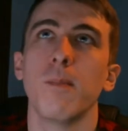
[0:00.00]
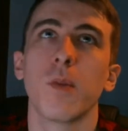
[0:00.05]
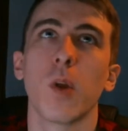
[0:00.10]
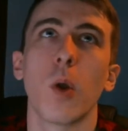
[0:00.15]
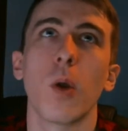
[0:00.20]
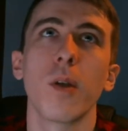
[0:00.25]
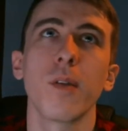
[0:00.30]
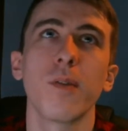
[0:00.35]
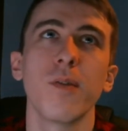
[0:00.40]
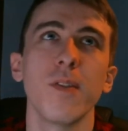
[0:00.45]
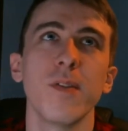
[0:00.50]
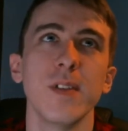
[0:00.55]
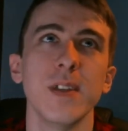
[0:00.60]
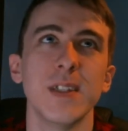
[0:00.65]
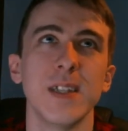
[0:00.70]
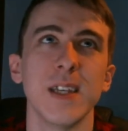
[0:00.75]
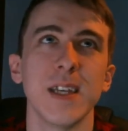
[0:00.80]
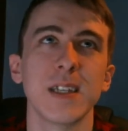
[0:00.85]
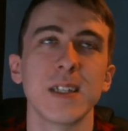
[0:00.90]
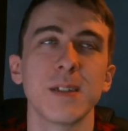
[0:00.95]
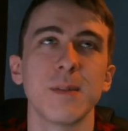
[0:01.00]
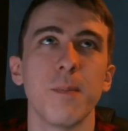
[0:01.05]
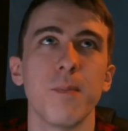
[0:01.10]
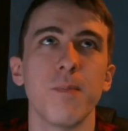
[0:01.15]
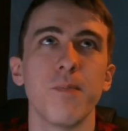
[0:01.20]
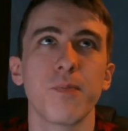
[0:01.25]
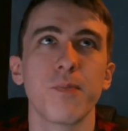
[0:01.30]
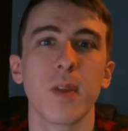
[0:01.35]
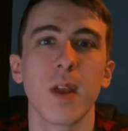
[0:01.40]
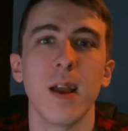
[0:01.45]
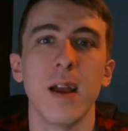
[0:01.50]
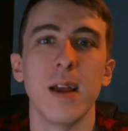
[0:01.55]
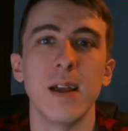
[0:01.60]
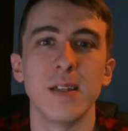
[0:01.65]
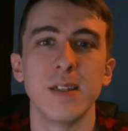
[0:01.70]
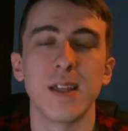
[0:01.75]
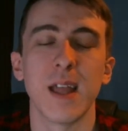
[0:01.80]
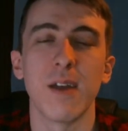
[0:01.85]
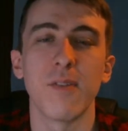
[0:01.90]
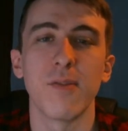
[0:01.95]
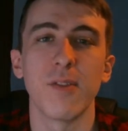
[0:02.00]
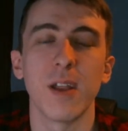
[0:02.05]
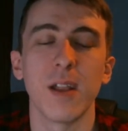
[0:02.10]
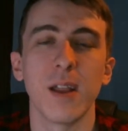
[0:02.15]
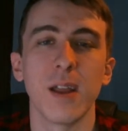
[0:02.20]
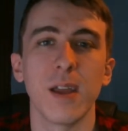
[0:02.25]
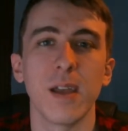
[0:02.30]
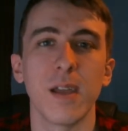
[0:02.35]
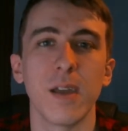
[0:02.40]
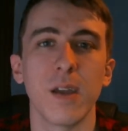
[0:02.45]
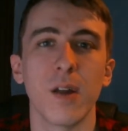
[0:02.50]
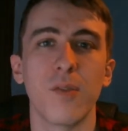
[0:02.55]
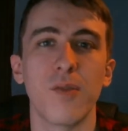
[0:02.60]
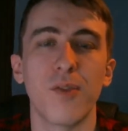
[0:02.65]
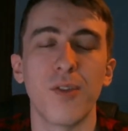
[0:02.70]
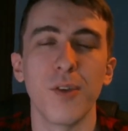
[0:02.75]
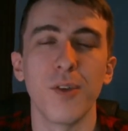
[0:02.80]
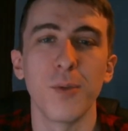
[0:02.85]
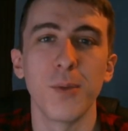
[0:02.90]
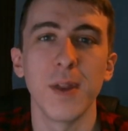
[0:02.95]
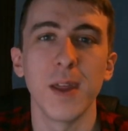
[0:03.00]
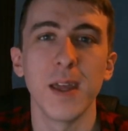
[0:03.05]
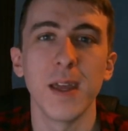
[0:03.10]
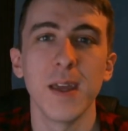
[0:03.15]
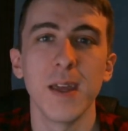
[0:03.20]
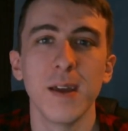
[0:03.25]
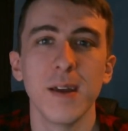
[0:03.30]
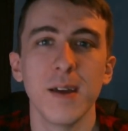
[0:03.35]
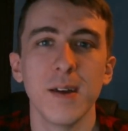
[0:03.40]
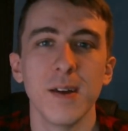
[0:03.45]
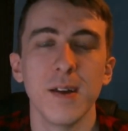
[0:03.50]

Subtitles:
Torque 56 is definitely a fruity